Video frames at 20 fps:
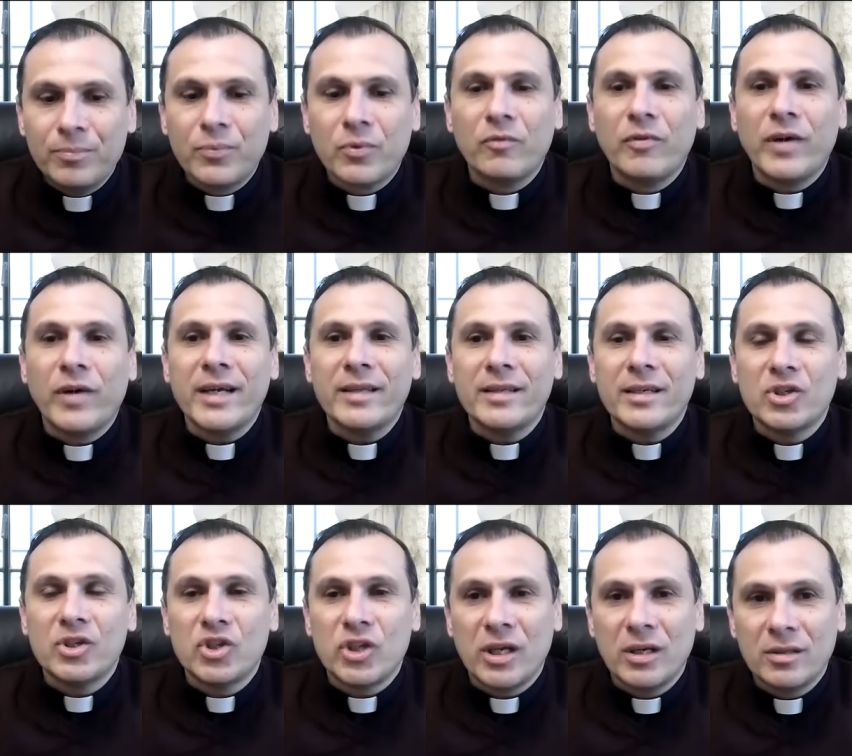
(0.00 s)

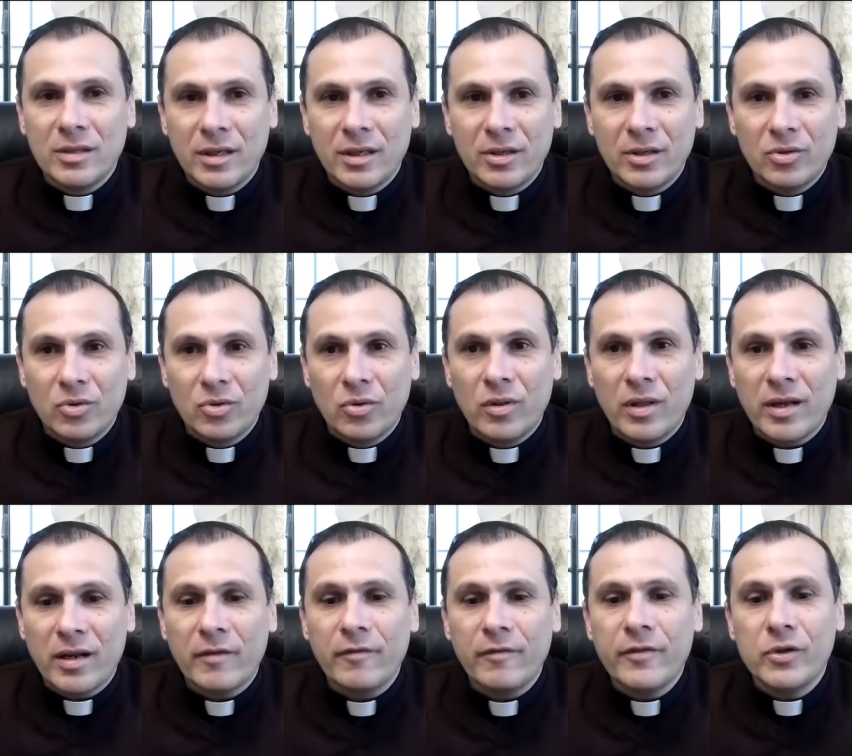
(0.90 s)
providing shelter to the
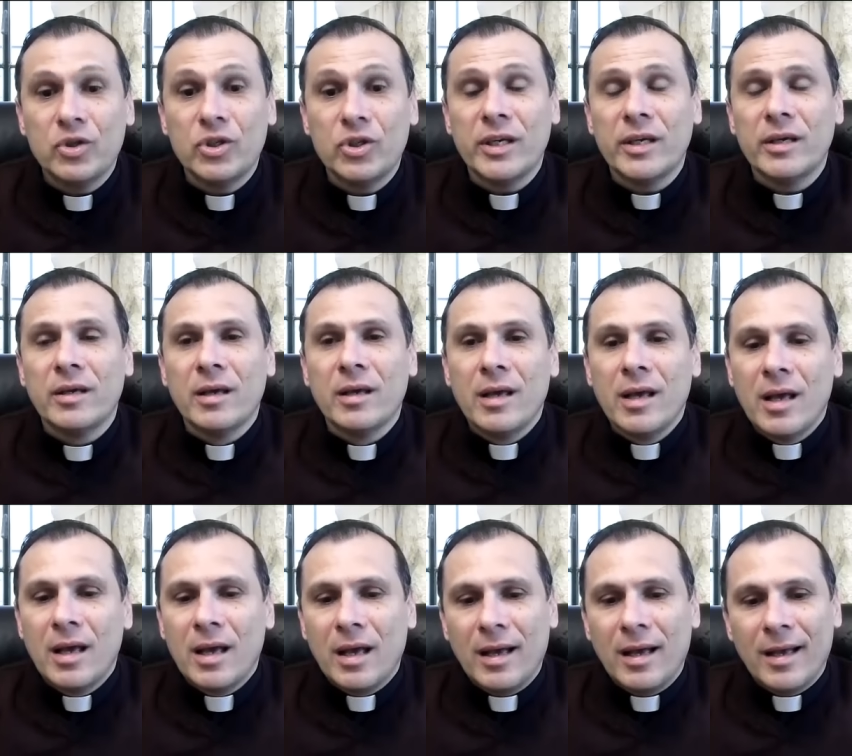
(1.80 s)
refugee,
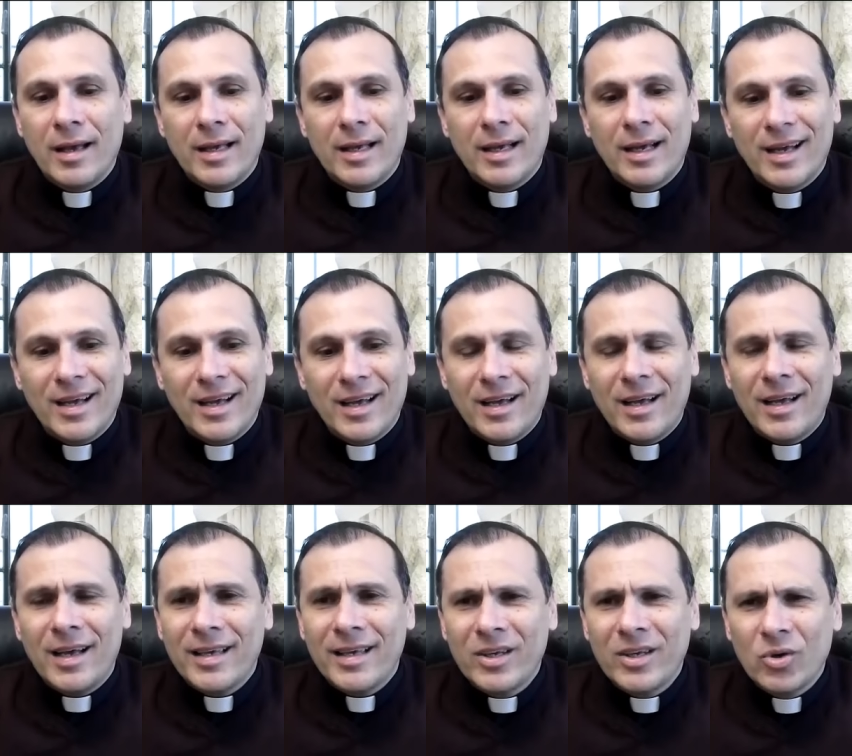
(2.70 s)
uh,
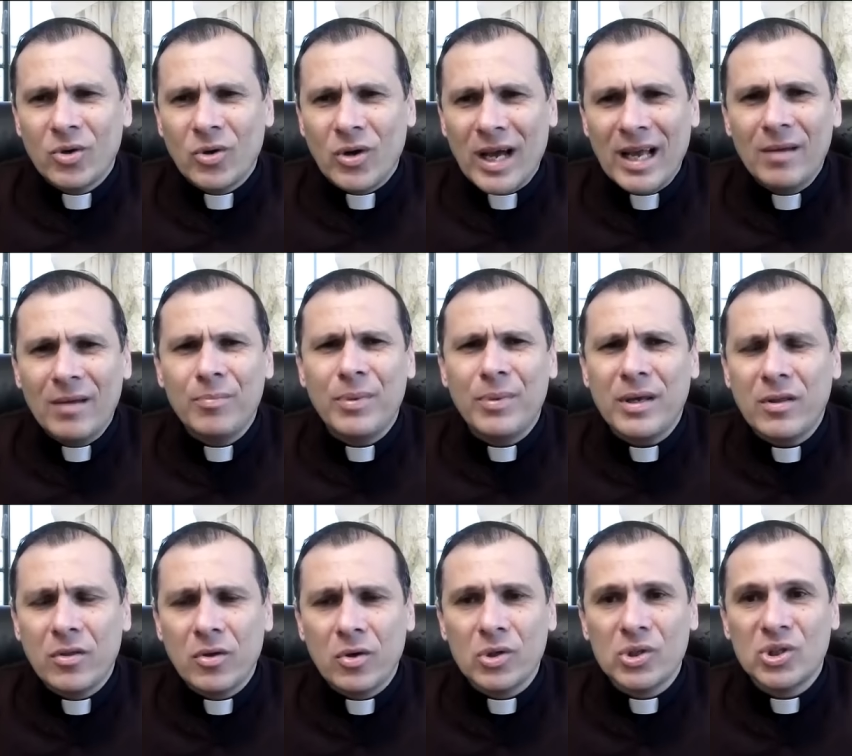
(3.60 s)
uh you know,
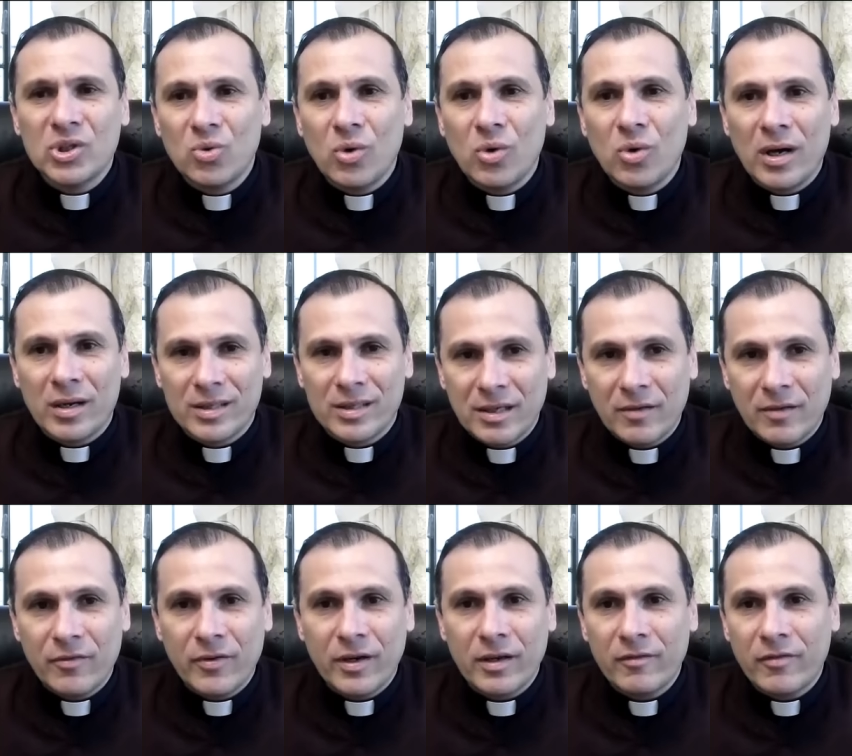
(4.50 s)
helping those who are
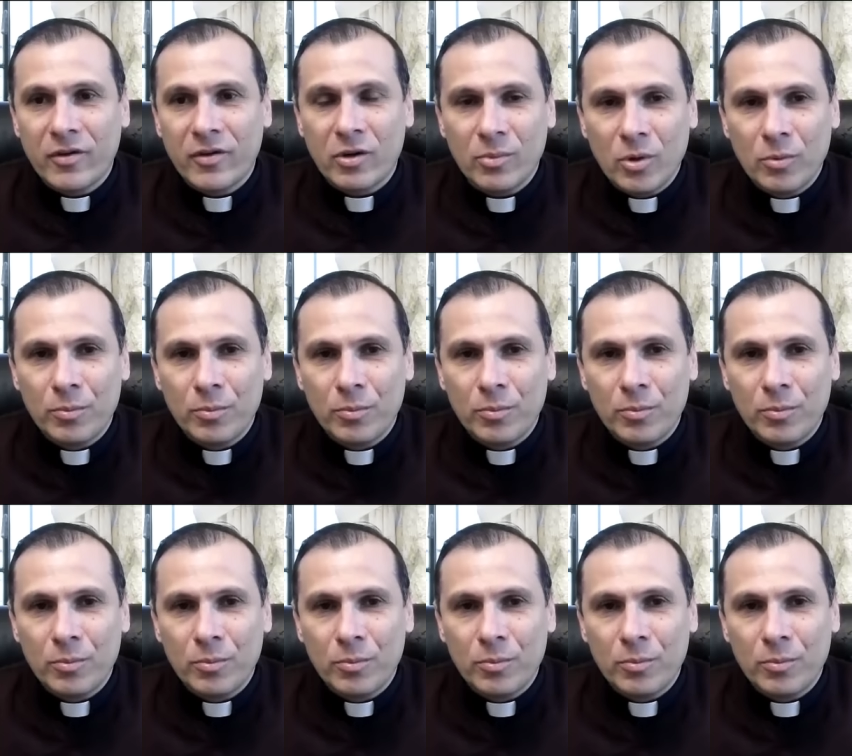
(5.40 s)
suffering from